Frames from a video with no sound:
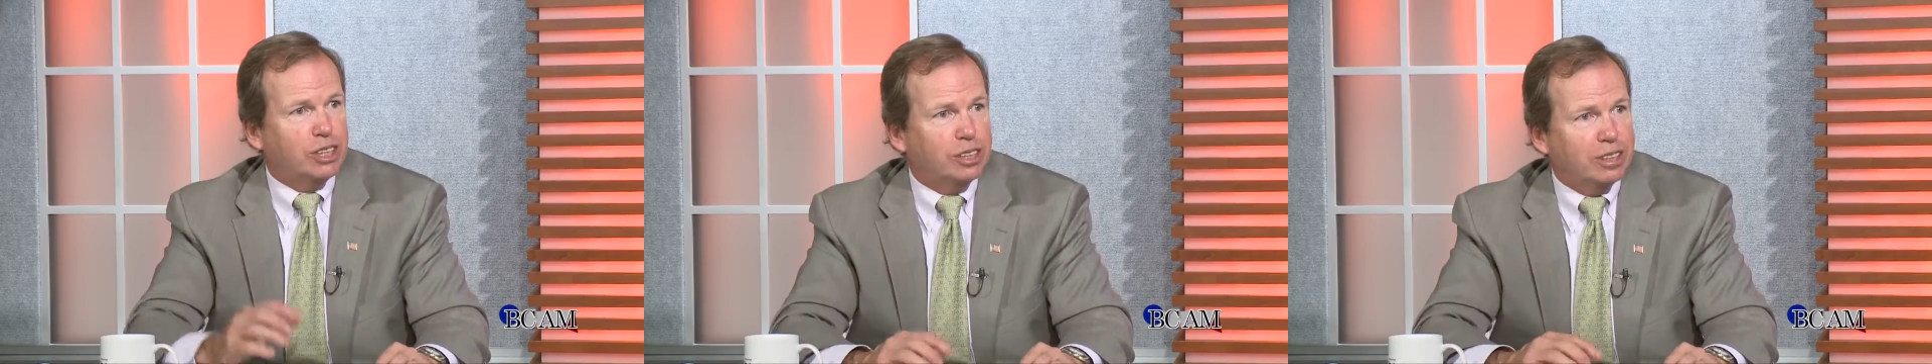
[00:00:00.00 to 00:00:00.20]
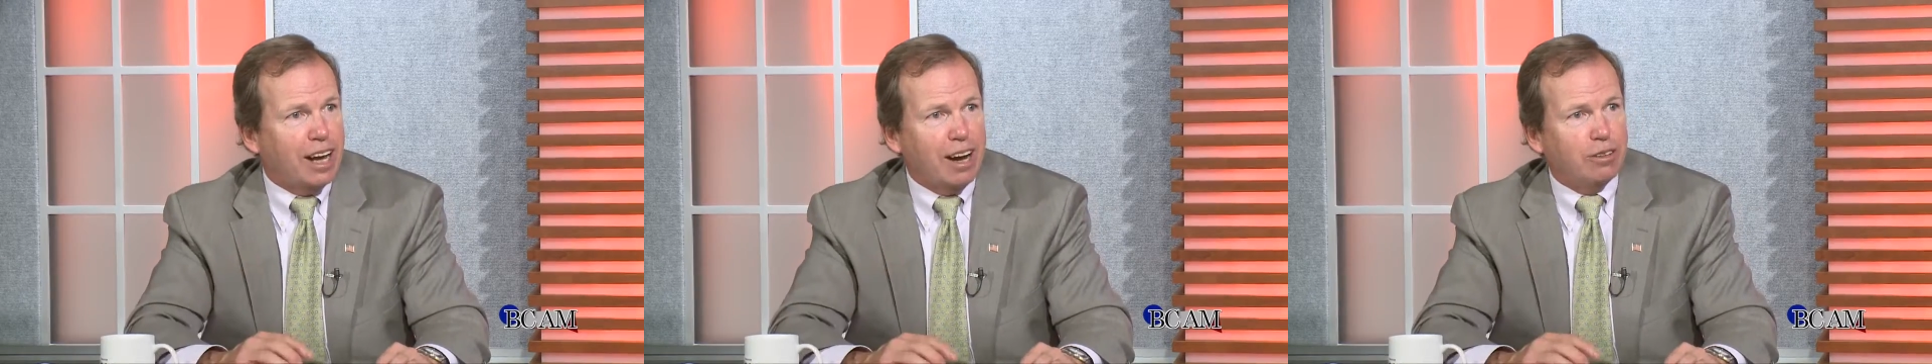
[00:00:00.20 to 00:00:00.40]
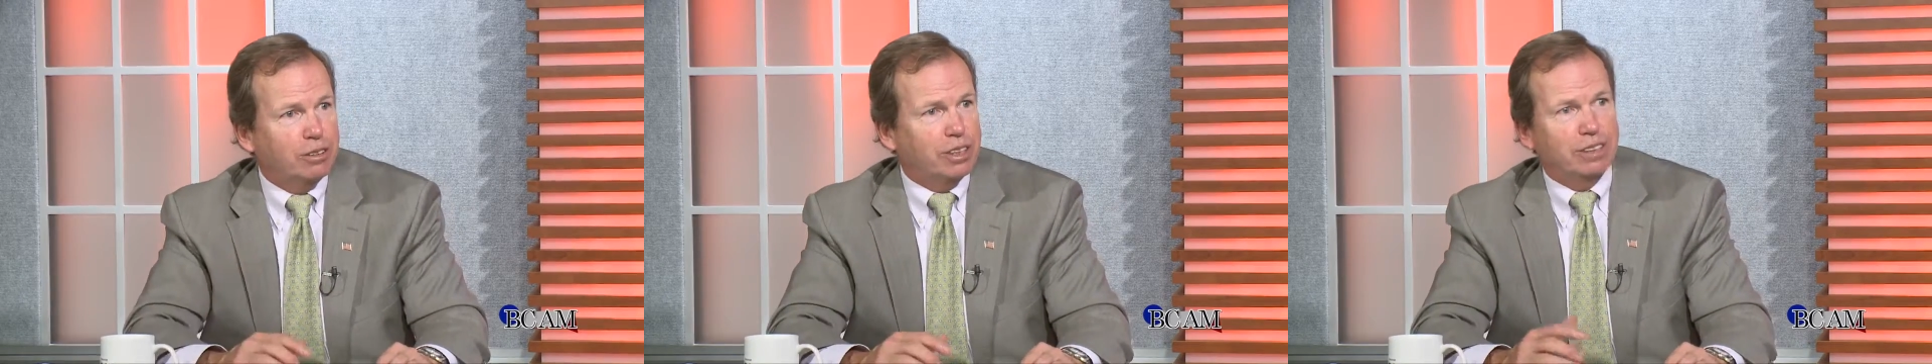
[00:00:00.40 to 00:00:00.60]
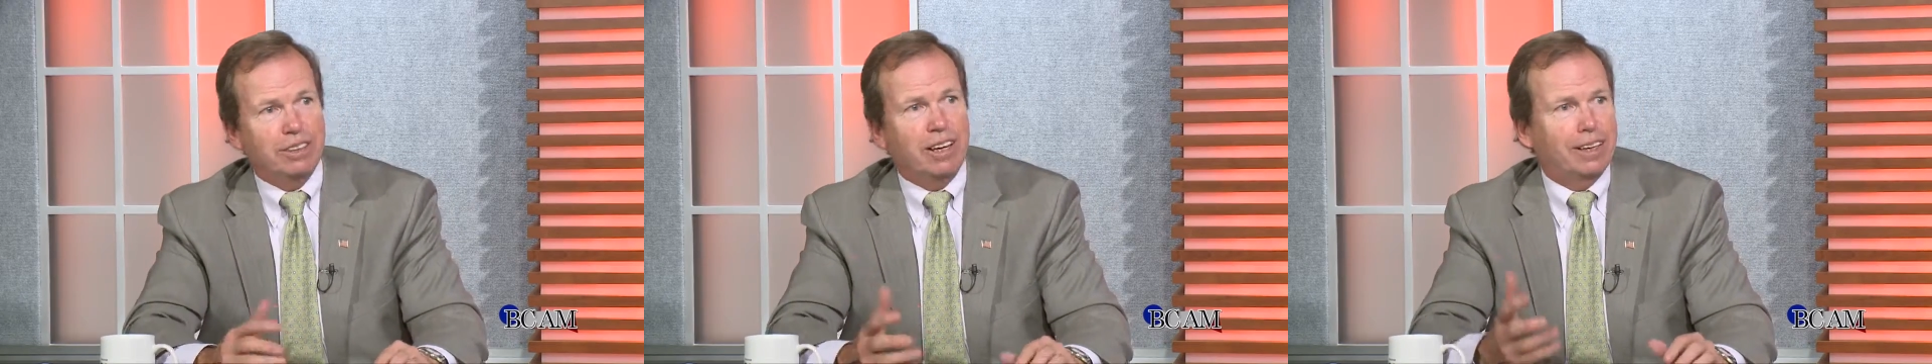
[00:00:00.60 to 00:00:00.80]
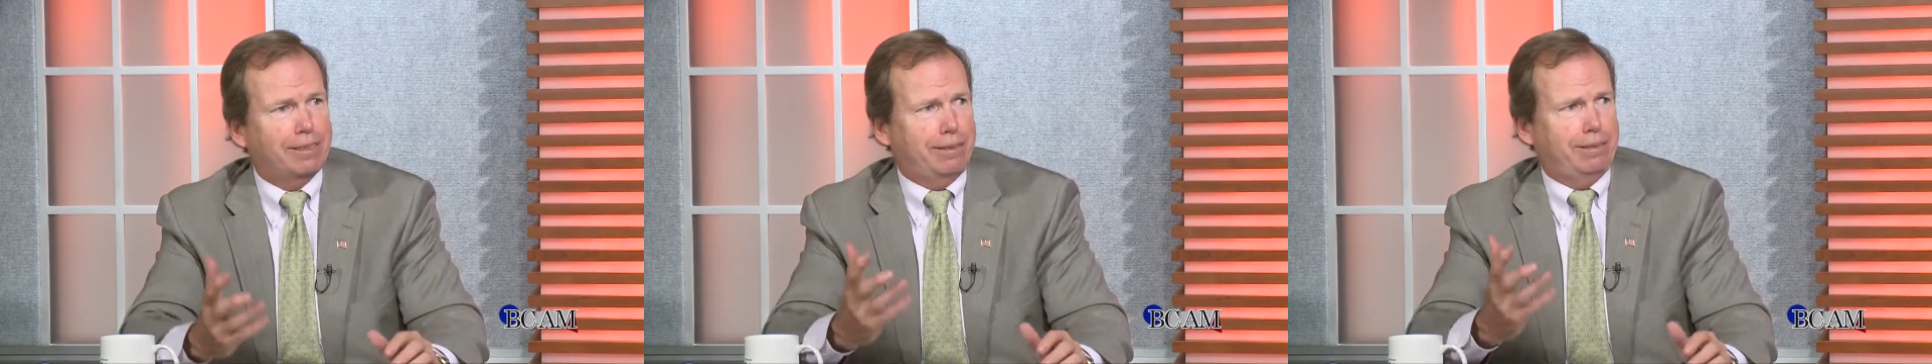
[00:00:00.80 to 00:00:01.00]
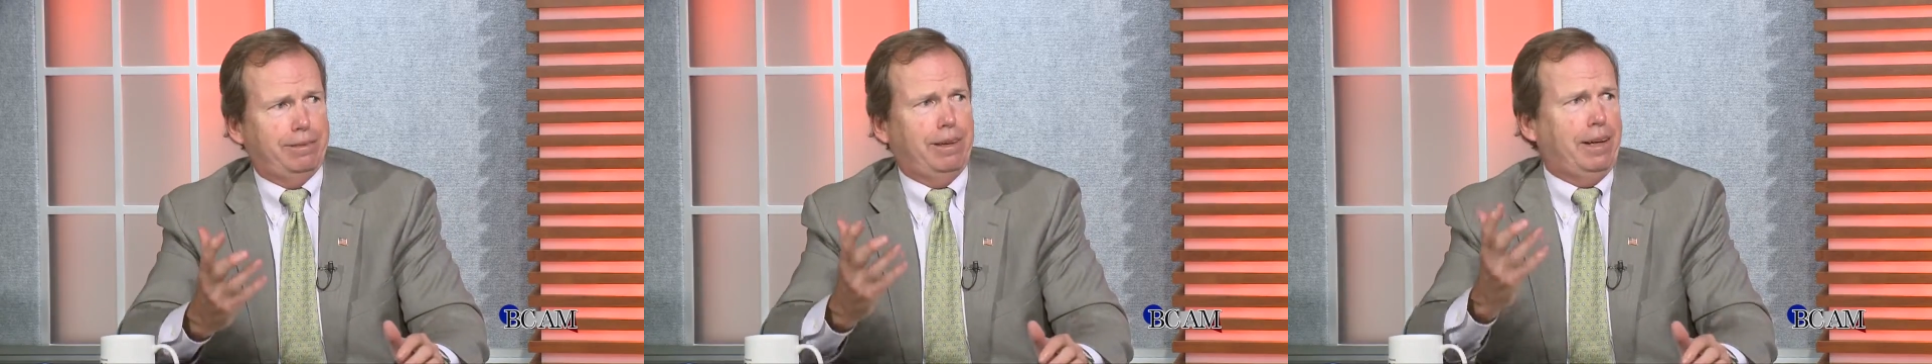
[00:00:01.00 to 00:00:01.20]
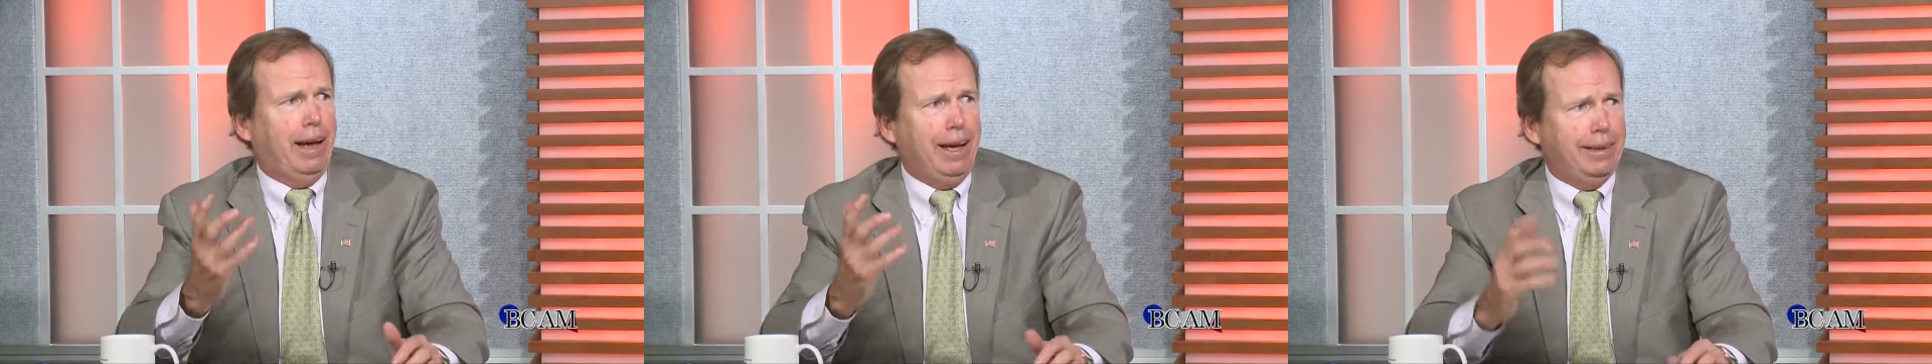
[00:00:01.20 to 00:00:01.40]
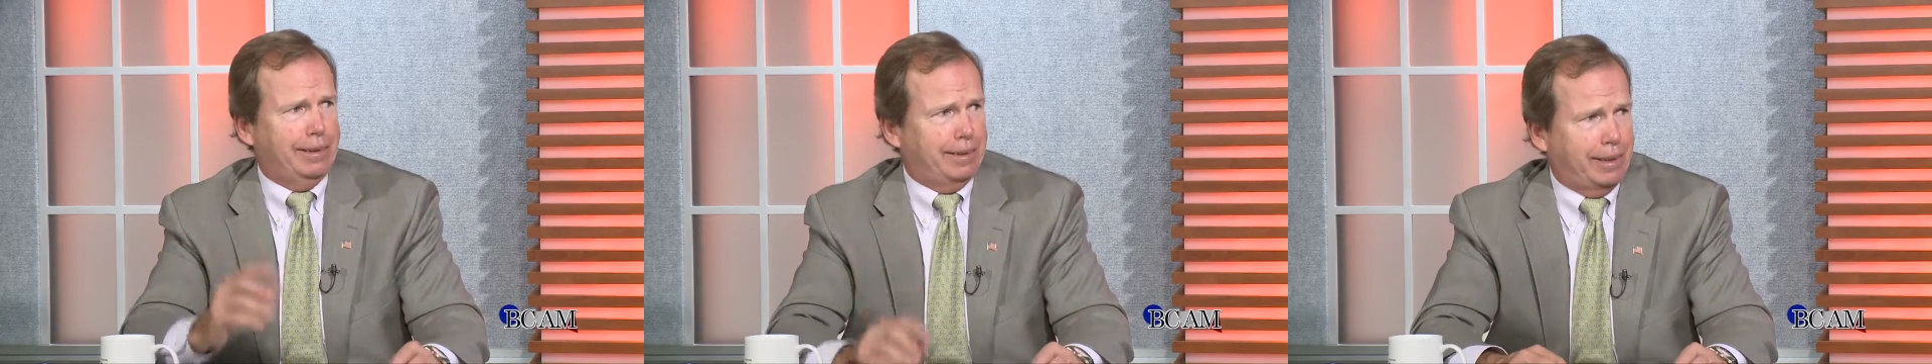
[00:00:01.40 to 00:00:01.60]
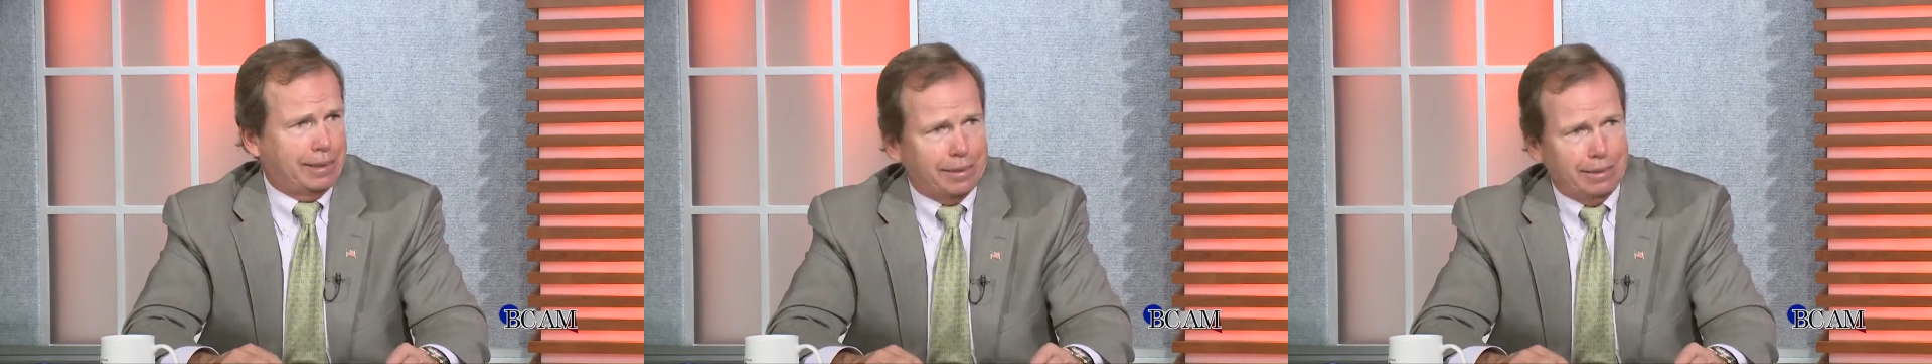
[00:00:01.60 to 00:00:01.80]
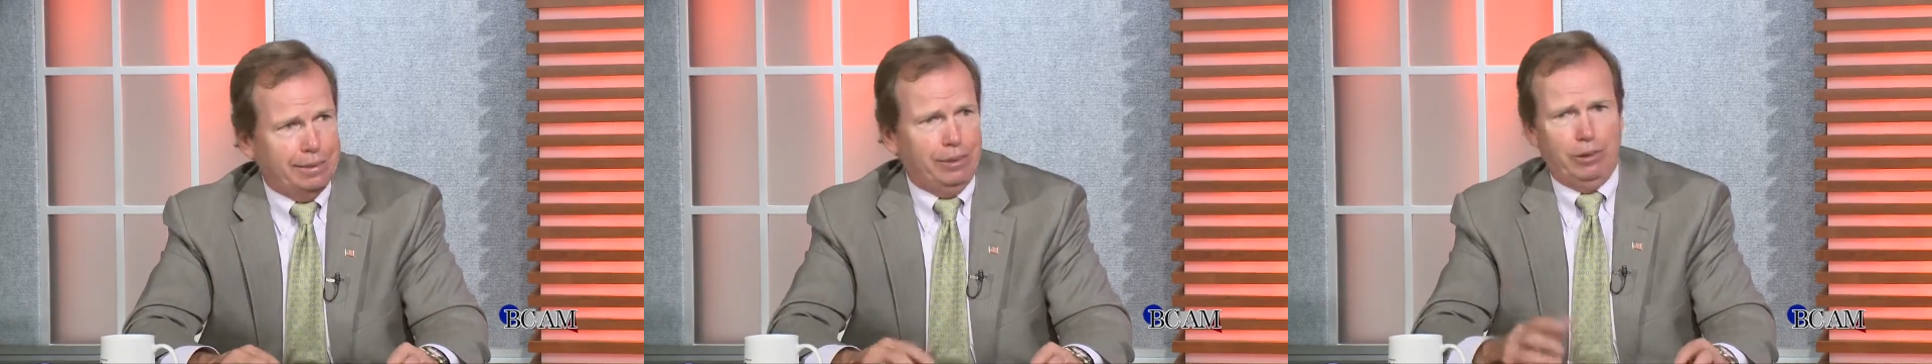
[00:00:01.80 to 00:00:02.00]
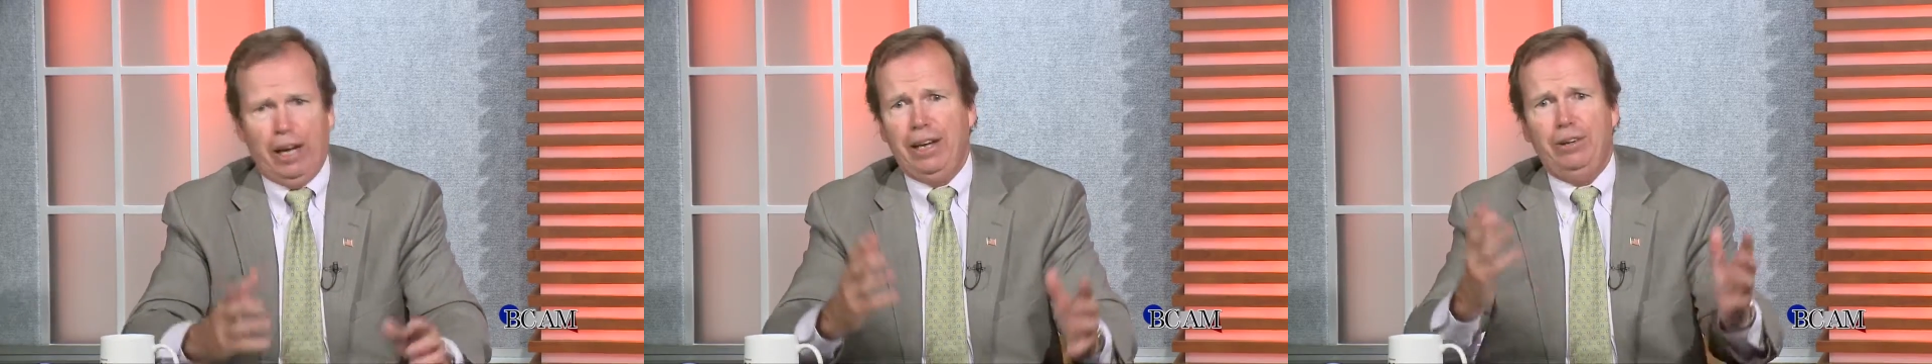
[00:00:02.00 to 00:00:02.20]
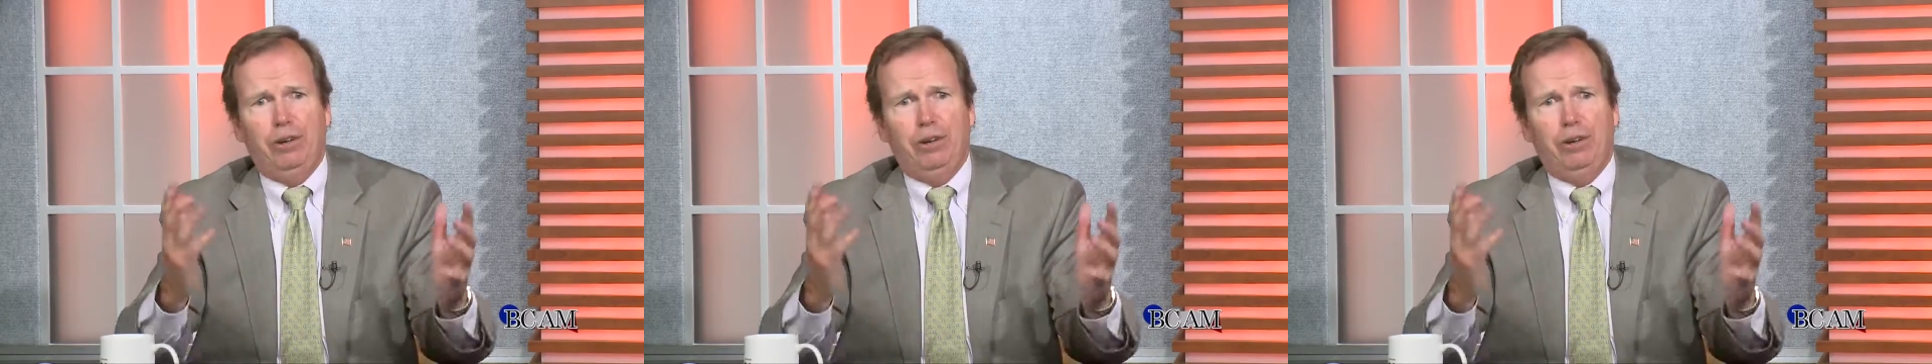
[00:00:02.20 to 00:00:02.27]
and now they're like, I